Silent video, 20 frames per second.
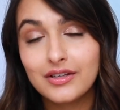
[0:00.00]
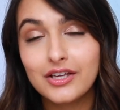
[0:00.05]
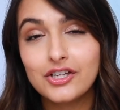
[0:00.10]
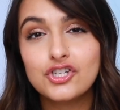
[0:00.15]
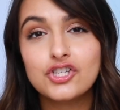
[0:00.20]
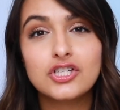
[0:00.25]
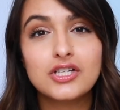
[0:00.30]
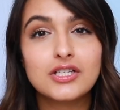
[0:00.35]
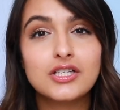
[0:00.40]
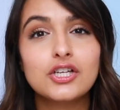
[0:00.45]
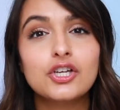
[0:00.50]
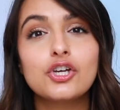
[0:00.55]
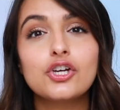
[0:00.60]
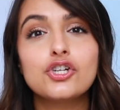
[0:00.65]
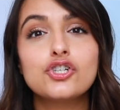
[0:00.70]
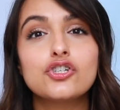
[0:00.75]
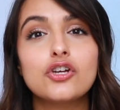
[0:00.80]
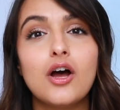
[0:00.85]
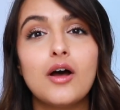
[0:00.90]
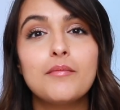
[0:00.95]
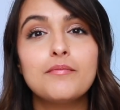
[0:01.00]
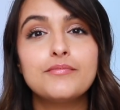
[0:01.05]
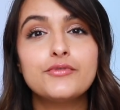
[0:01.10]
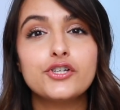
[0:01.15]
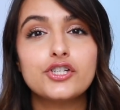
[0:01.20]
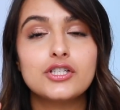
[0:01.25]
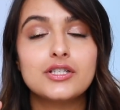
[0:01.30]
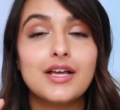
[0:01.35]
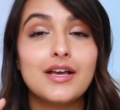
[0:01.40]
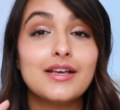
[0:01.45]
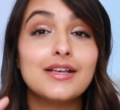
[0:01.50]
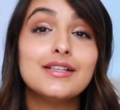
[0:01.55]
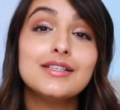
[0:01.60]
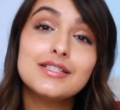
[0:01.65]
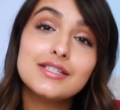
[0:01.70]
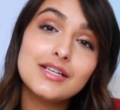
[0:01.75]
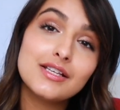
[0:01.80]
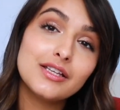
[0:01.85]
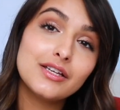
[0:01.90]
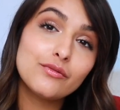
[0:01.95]
It just does a good job just
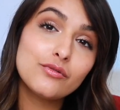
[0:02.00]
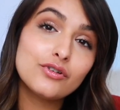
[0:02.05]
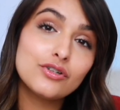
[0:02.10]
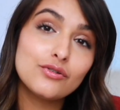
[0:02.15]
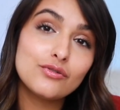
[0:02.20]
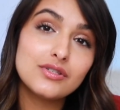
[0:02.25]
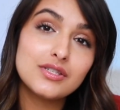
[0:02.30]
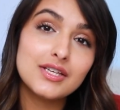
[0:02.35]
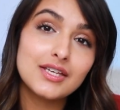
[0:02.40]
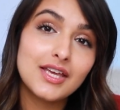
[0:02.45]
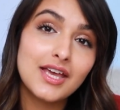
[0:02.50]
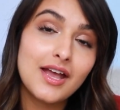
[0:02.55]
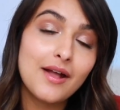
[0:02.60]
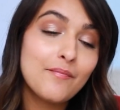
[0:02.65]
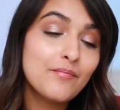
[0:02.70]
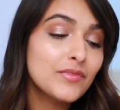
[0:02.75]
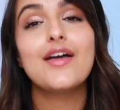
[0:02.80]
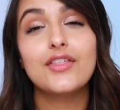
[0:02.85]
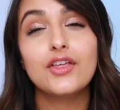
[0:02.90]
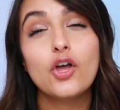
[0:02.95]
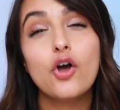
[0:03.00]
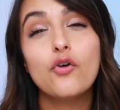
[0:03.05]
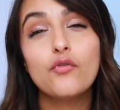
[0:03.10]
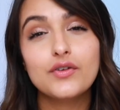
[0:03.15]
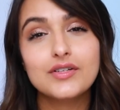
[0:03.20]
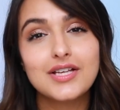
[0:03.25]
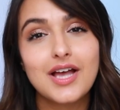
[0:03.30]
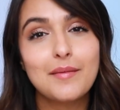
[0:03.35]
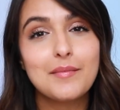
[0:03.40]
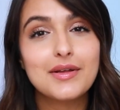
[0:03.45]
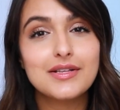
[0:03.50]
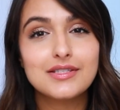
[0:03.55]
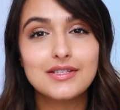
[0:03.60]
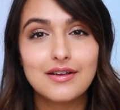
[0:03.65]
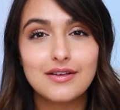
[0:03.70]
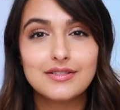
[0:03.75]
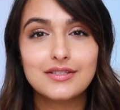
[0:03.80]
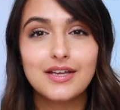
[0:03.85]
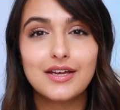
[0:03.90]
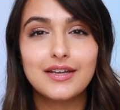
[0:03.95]
instantly reducing it. I think over time it
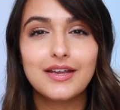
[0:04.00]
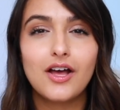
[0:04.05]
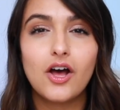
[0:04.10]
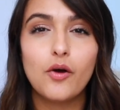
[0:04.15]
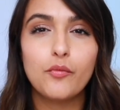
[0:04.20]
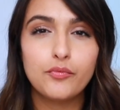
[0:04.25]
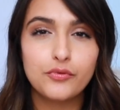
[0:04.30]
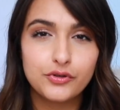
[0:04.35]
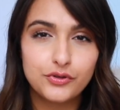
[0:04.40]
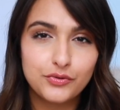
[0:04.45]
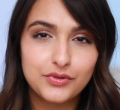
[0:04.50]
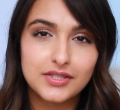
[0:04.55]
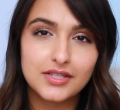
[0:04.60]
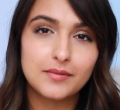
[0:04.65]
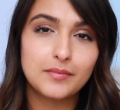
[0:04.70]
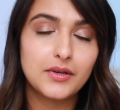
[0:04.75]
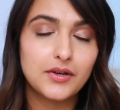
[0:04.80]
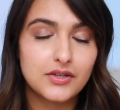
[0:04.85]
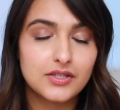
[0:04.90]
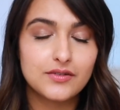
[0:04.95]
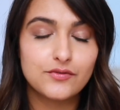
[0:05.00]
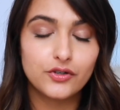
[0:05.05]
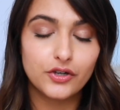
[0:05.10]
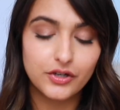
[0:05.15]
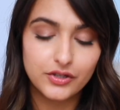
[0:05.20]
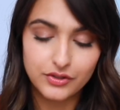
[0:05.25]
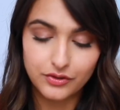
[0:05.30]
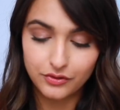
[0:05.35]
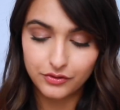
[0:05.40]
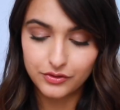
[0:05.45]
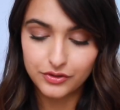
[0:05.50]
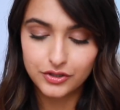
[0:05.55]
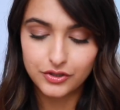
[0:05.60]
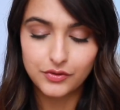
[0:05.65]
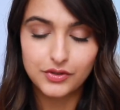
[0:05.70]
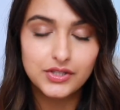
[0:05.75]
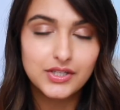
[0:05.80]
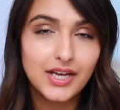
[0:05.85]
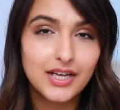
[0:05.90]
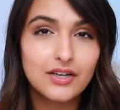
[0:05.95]
does kind of help reduce the appearance of dark circles too.
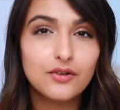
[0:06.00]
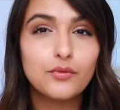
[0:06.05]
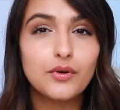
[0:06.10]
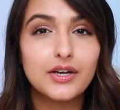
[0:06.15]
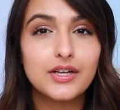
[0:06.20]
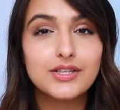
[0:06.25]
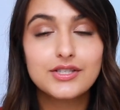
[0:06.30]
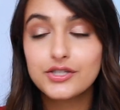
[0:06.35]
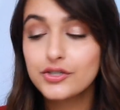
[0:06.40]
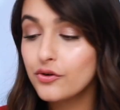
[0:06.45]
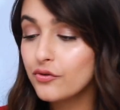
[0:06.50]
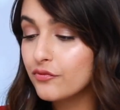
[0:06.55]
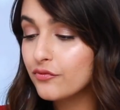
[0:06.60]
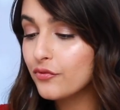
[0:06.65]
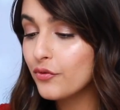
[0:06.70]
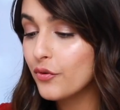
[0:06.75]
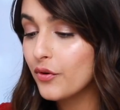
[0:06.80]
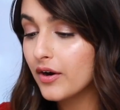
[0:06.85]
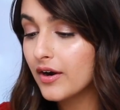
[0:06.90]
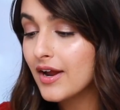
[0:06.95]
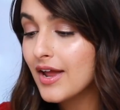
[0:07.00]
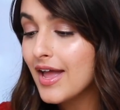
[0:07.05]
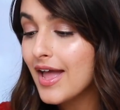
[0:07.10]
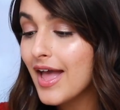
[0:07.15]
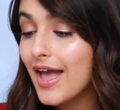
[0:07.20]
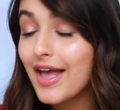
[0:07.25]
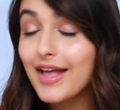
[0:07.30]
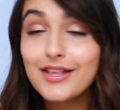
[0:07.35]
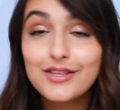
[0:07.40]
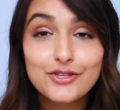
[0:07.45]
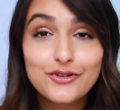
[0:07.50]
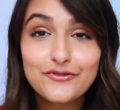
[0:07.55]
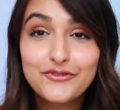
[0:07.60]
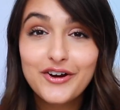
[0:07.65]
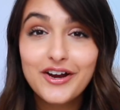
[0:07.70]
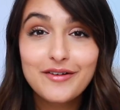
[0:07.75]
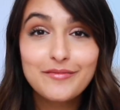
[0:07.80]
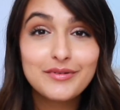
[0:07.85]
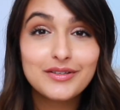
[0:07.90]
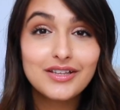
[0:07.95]
It's kind of what it's known for, and so
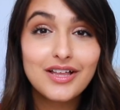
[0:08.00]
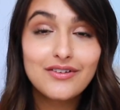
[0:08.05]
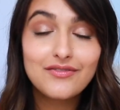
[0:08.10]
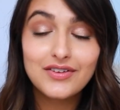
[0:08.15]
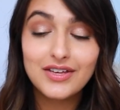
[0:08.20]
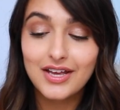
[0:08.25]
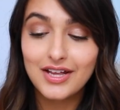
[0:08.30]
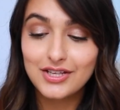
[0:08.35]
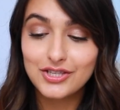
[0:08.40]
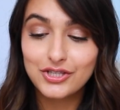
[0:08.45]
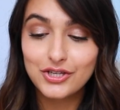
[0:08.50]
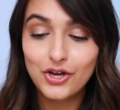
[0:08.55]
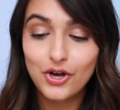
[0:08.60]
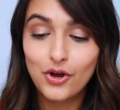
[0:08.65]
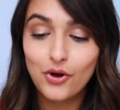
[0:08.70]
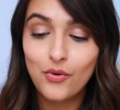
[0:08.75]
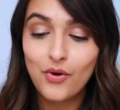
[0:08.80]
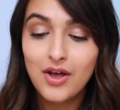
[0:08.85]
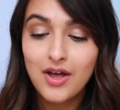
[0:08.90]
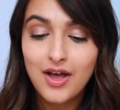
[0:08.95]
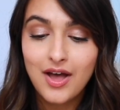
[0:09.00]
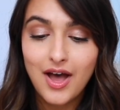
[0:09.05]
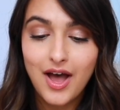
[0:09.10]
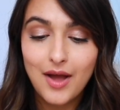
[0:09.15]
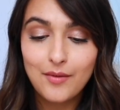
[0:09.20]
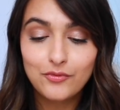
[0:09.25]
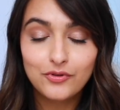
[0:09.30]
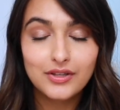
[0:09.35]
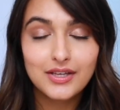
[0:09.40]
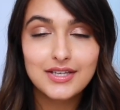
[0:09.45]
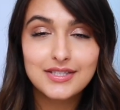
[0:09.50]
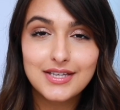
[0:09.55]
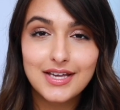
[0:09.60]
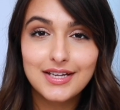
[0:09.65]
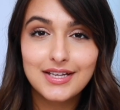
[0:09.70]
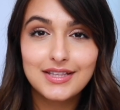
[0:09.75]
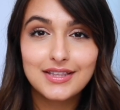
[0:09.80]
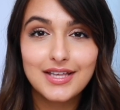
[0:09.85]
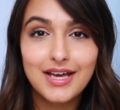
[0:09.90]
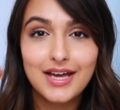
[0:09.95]
far I've been loving it. So I'm really
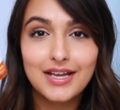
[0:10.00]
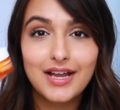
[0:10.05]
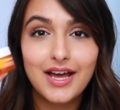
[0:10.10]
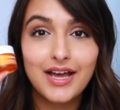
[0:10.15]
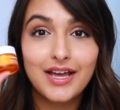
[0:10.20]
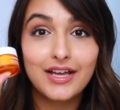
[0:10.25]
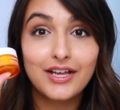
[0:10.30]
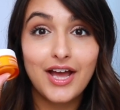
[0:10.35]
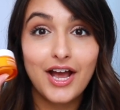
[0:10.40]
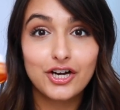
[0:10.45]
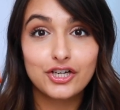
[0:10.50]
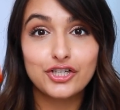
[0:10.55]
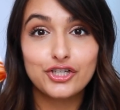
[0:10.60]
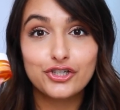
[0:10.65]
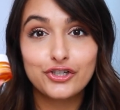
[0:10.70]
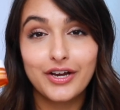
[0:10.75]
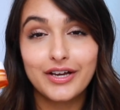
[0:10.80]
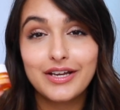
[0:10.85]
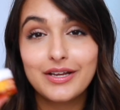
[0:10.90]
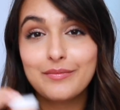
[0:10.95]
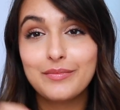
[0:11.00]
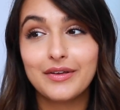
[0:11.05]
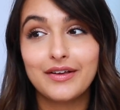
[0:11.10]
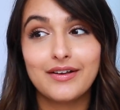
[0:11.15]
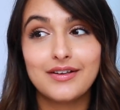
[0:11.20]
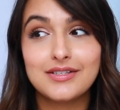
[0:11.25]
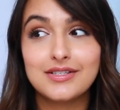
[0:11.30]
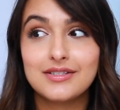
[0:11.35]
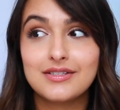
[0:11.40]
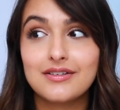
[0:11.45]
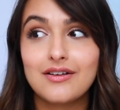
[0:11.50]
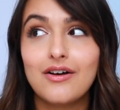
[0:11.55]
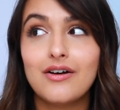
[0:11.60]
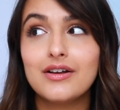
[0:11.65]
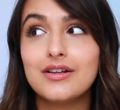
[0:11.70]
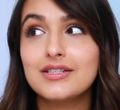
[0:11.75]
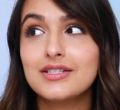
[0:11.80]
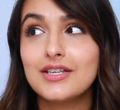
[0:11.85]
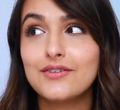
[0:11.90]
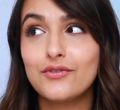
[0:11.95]
excited that I actually tried it, because
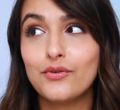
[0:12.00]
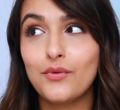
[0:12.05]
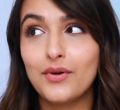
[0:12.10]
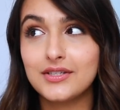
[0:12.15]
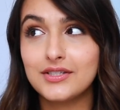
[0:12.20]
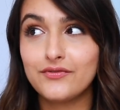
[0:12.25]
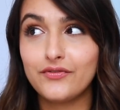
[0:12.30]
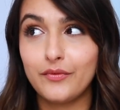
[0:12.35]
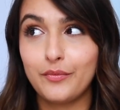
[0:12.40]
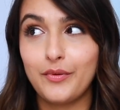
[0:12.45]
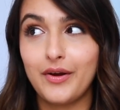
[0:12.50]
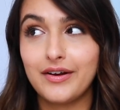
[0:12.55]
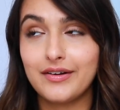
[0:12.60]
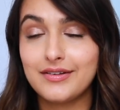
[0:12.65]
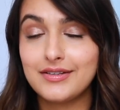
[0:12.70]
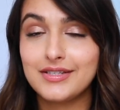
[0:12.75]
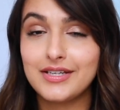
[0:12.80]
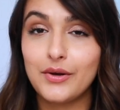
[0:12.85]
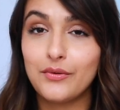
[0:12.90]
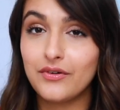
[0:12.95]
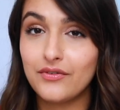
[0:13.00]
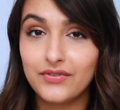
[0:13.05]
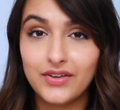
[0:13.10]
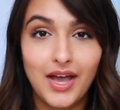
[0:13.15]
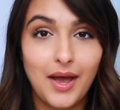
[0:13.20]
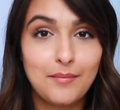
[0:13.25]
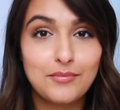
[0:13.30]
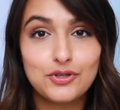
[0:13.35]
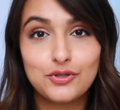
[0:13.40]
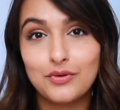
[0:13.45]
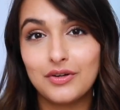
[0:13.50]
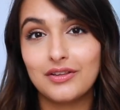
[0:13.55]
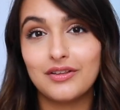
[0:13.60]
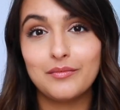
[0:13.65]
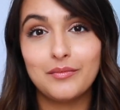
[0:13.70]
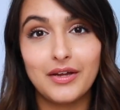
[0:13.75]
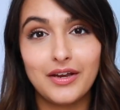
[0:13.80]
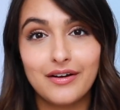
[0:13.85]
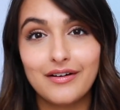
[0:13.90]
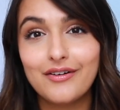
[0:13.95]
honestly, if it wasn't for pregnancy, I would have kept doing La
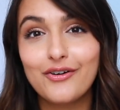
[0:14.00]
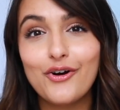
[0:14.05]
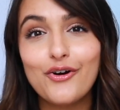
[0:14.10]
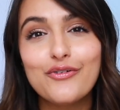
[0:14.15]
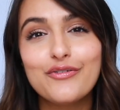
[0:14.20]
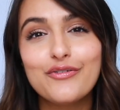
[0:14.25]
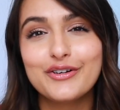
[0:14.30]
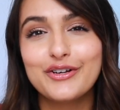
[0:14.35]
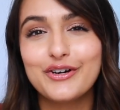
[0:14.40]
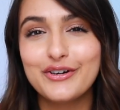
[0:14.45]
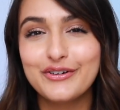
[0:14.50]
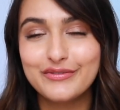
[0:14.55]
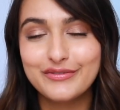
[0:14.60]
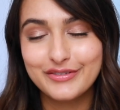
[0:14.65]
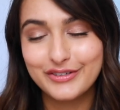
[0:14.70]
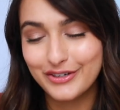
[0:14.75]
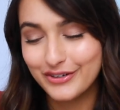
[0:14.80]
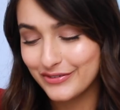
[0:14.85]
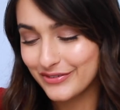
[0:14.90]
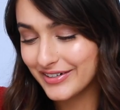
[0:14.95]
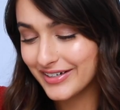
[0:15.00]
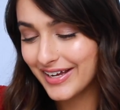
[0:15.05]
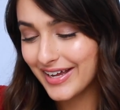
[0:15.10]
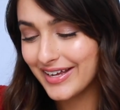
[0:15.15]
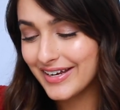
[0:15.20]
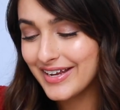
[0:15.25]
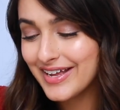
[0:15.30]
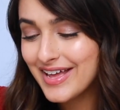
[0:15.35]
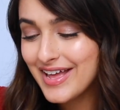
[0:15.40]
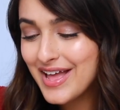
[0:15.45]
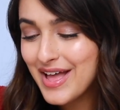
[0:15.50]
Mer over and over again.